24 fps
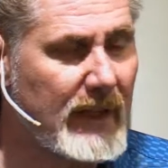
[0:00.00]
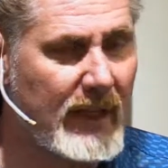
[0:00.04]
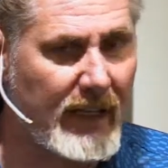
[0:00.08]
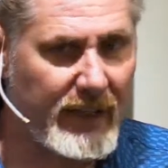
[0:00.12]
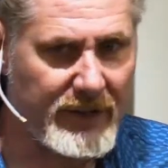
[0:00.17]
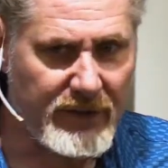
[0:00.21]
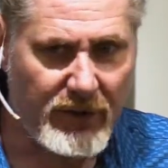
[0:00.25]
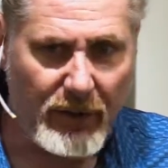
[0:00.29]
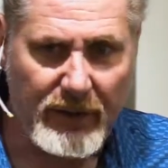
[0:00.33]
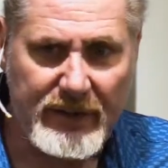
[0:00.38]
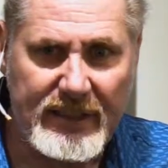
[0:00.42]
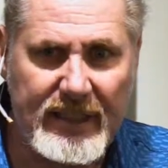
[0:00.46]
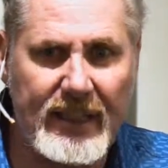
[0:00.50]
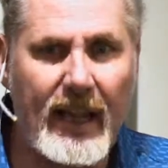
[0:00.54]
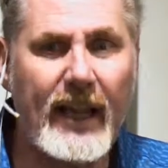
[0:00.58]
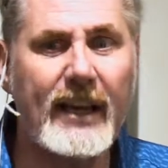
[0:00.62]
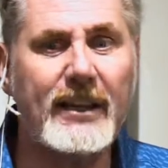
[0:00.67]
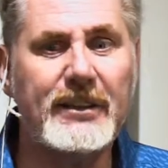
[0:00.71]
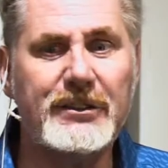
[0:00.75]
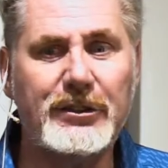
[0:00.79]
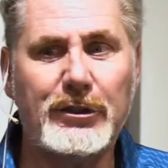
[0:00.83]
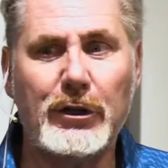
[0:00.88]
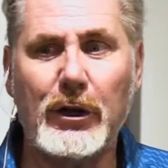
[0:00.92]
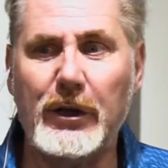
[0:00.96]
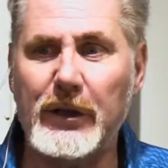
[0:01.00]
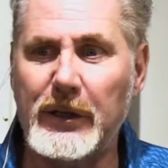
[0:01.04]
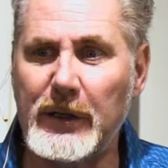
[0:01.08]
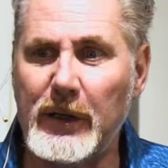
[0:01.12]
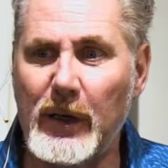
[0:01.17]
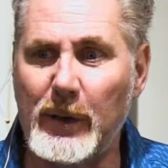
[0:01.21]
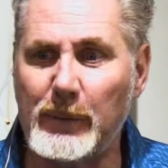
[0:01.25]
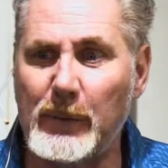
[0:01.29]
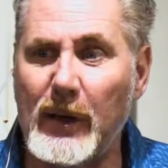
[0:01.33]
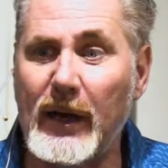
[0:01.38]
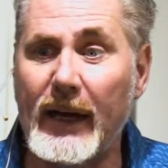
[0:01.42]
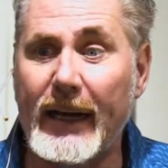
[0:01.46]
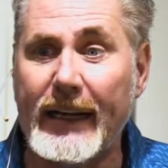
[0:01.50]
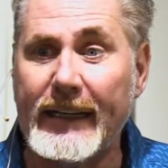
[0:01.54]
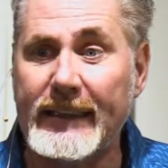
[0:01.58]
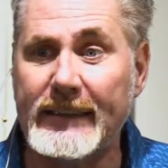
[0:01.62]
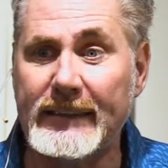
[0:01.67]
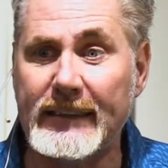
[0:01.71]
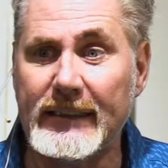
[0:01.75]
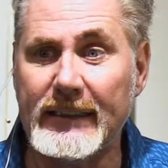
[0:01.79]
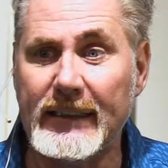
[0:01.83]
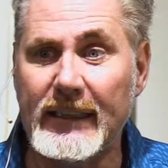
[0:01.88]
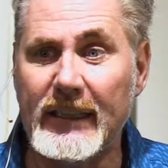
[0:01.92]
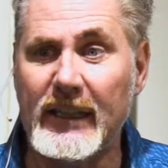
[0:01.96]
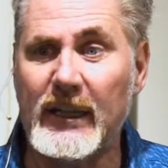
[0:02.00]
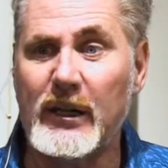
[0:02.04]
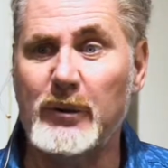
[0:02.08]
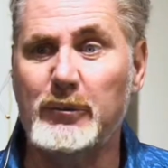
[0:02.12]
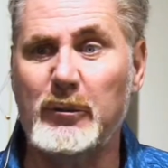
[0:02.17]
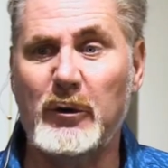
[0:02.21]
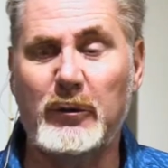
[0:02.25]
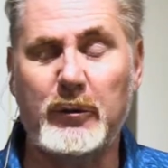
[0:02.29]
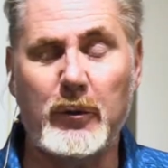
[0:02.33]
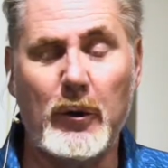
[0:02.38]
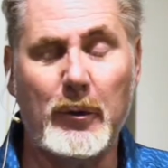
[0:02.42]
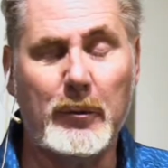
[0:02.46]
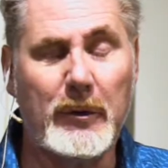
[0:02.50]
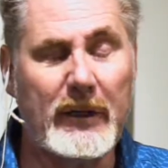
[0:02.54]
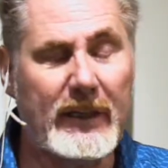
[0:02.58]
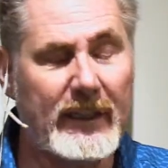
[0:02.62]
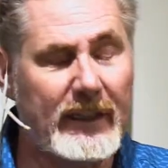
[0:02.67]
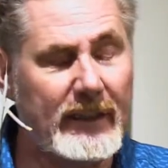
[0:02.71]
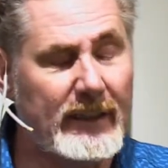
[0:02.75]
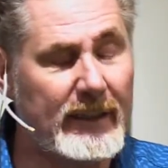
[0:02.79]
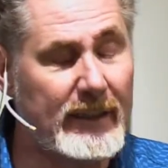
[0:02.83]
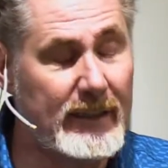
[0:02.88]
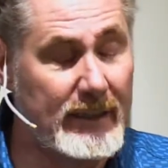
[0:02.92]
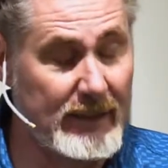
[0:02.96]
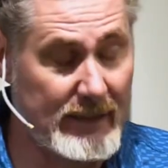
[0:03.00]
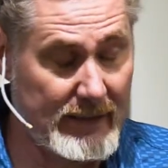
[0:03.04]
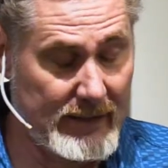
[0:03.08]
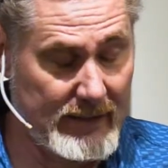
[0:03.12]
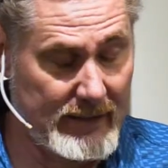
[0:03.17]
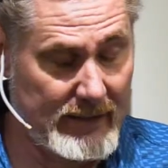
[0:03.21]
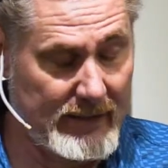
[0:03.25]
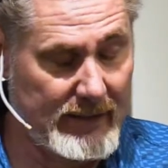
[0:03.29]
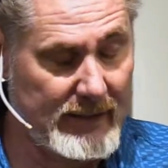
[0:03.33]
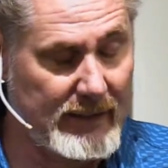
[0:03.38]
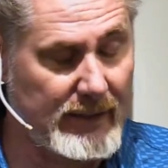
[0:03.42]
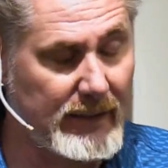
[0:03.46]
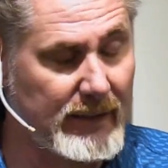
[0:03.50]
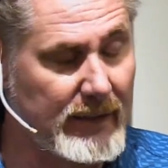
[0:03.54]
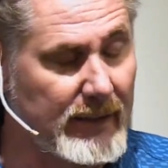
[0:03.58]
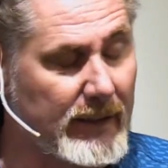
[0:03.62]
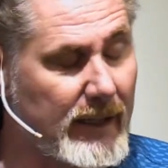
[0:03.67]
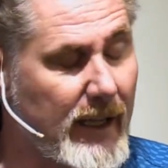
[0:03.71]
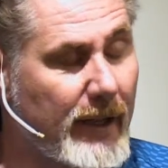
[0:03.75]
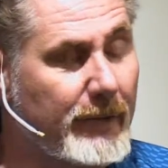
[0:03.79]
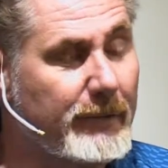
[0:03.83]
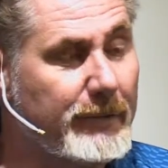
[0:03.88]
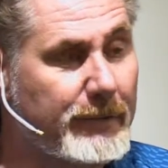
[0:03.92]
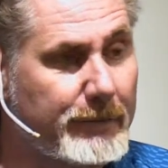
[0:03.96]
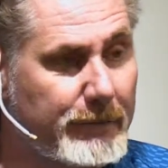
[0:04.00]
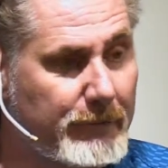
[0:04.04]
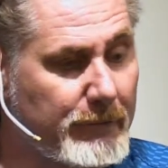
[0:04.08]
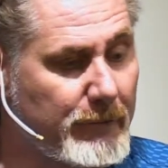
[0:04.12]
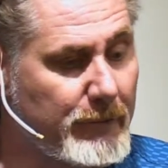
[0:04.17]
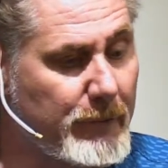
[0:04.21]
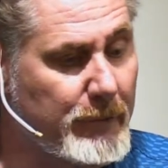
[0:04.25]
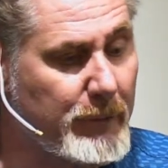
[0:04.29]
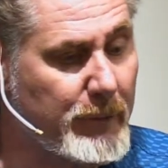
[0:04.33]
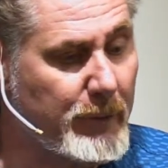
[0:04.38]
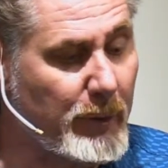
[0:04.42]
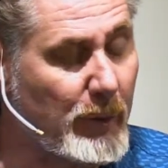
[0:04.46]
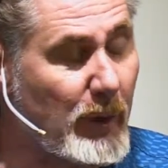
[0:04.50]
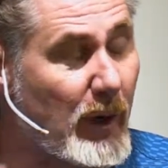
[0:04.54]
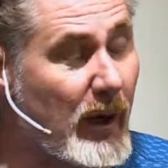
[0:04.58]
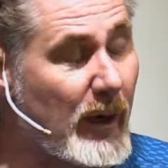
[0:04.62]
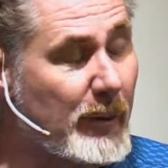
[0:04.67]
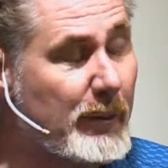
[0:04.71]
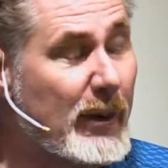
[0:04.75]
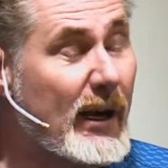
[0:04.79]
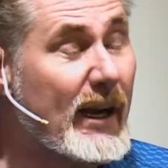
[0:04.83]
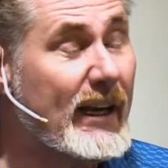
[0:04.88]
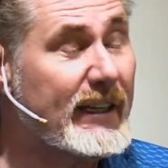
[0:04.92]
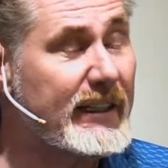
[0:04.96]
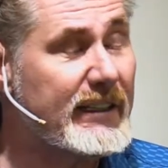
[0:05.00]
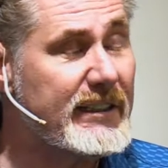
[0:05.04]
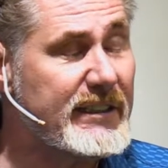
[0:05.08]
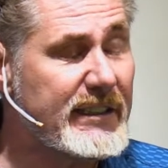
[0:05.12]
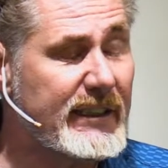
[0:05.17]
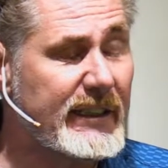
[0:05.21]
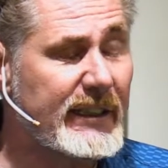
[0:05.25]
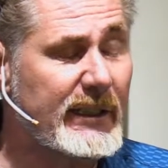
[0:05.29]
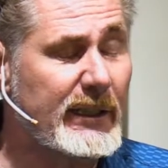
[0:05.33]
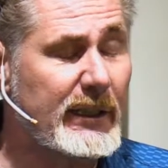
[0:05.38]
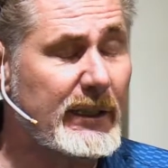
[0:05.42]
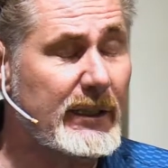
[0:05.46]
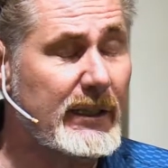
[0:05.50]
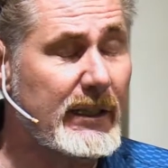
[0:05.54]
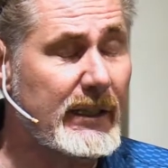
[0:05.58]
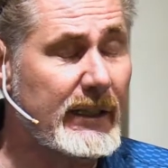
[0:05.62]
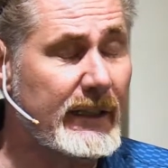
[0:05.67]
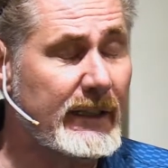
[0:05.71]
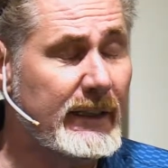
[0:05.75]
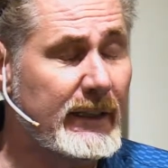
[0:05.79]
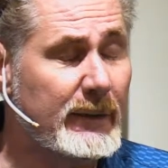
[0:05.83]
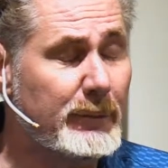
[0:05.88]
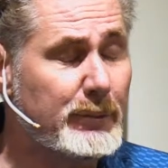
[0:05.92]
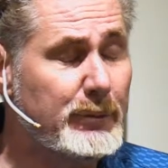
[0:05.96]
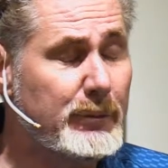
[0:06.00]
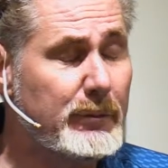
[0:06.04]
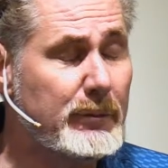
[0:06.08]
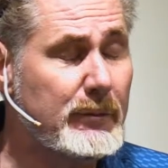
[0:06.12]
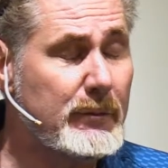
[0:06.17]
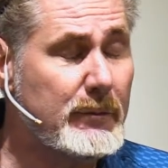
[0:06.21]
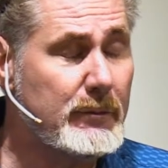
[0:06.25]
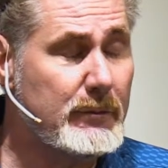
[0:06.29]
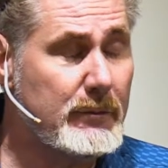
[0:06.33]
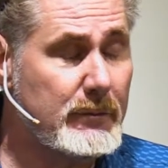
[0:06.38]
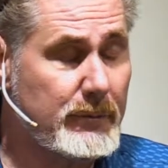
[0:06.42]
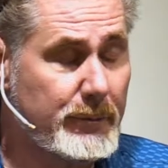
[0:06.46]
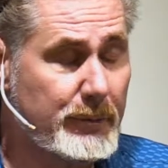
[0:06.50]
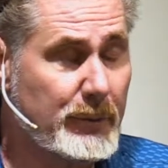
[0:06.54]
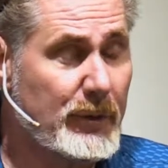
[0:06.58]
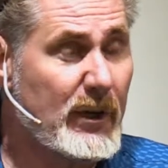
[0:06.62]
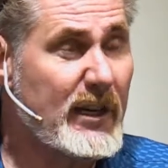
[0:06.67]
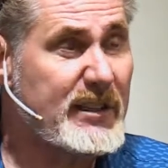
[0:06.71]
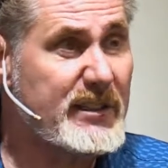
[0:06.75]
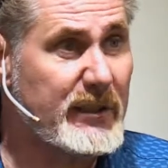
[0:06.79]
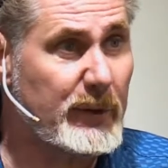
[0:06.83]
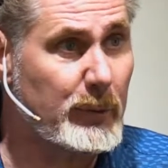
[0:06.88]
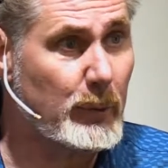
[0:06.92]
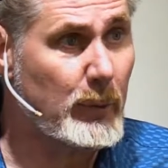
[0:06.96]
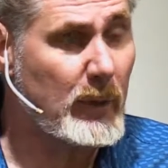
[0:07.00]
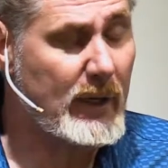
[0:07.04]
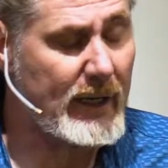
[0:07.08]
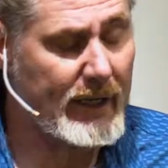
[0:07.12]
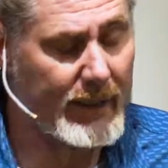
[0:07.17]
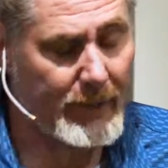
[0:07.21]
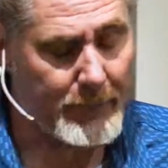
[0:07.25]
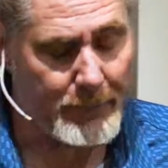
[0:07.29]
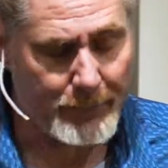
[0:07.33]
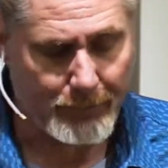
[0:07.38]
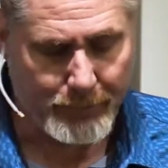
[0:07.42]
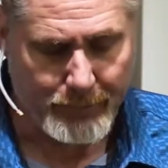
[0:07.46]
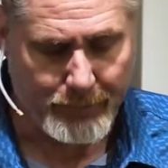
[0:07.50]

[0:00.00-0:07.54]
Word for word: And so it's got to start in our mind before we can love through our bodies and in a, in a present way.